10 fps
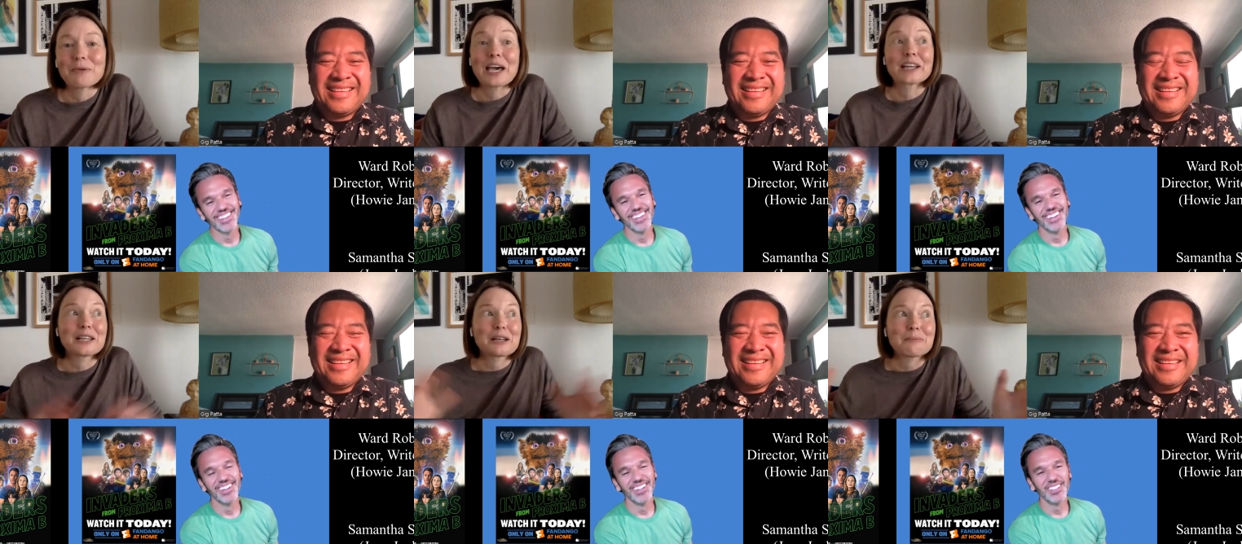Speaker 1: we
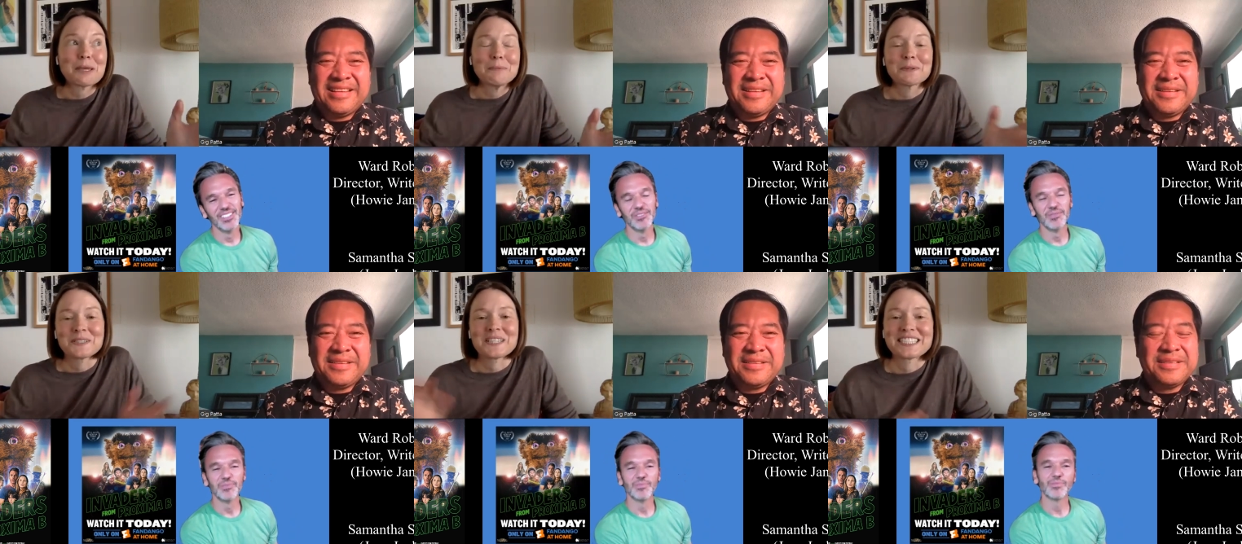had a lot of
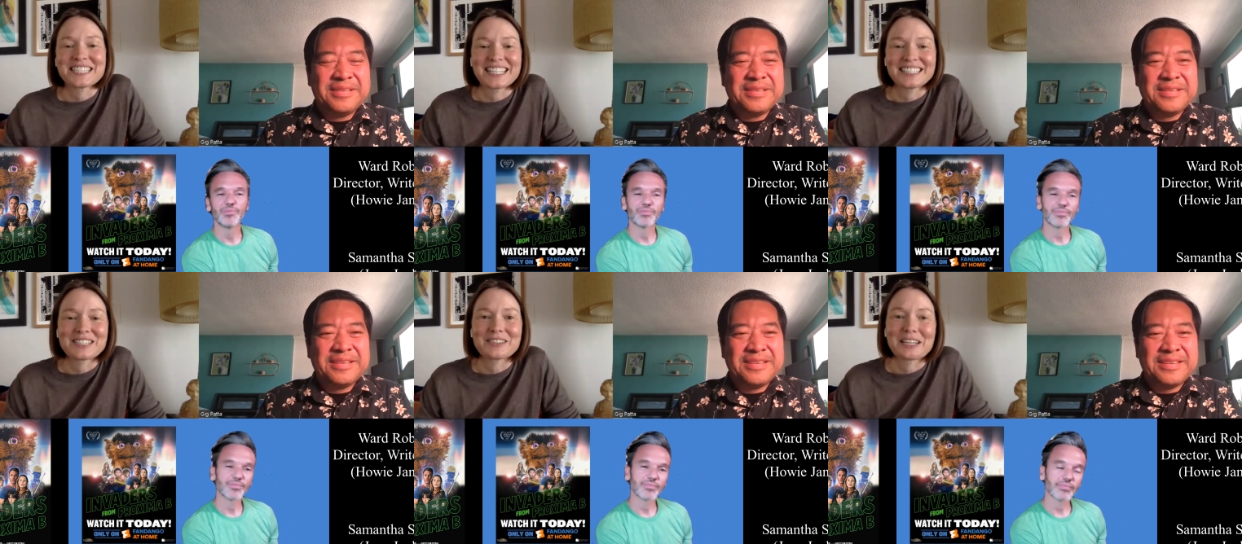people there that day.
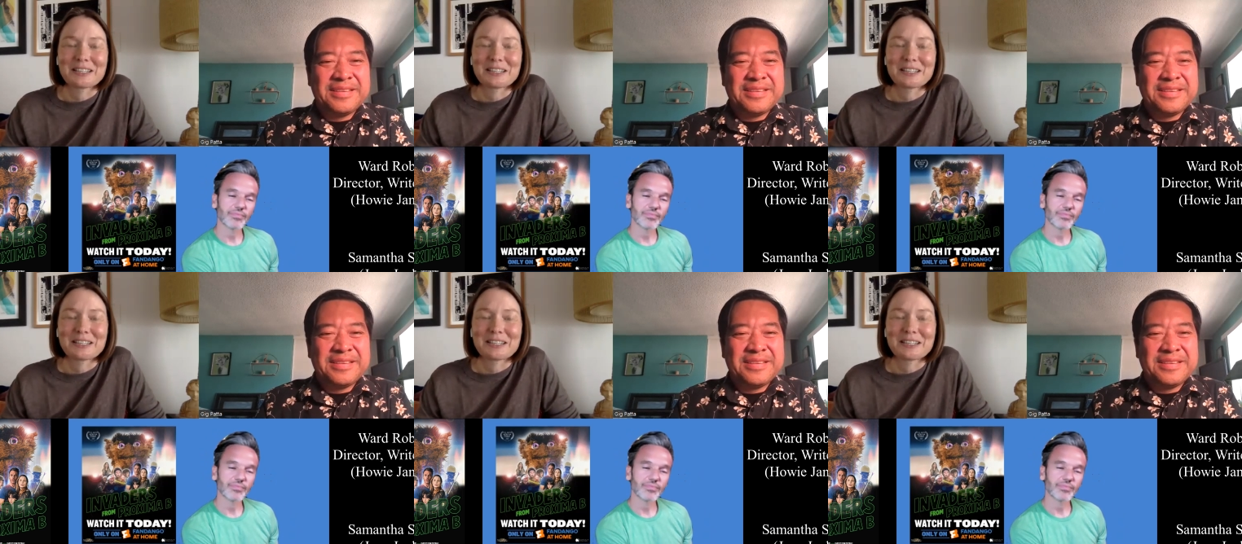So the